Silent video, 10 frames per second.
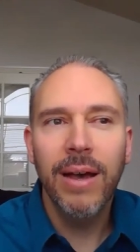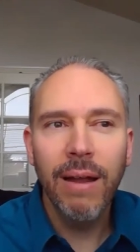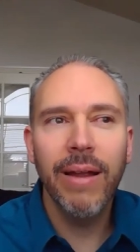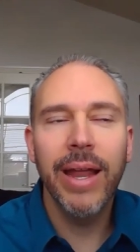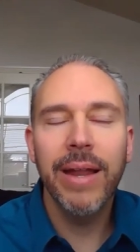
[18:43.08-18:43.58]

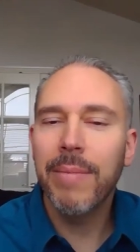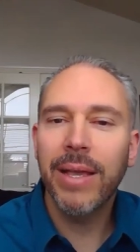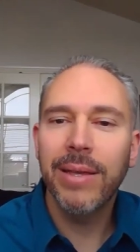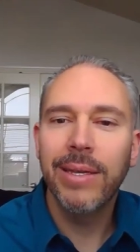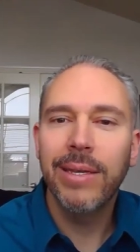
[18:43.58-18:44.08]
"All right." I'm
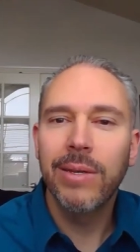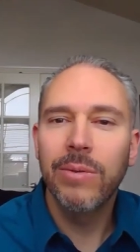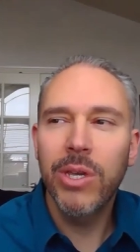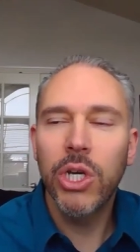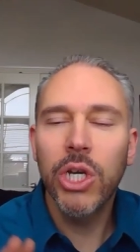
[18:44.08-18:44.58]
like,
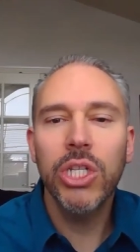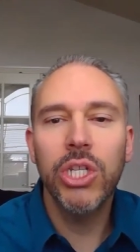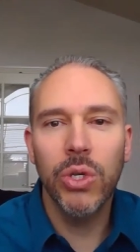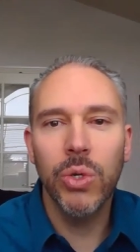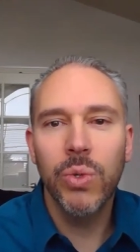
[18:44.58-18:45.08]
"We could
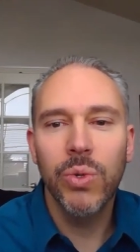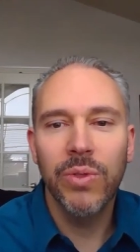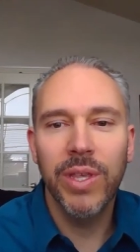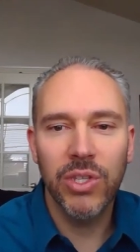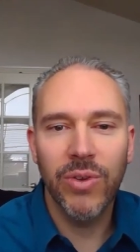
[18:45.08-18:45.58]
do
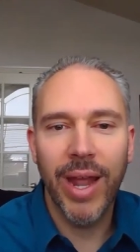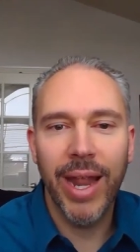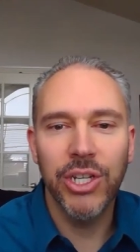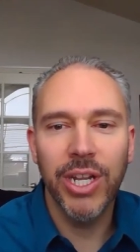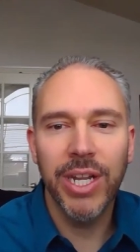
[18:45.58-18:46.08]
this strategy."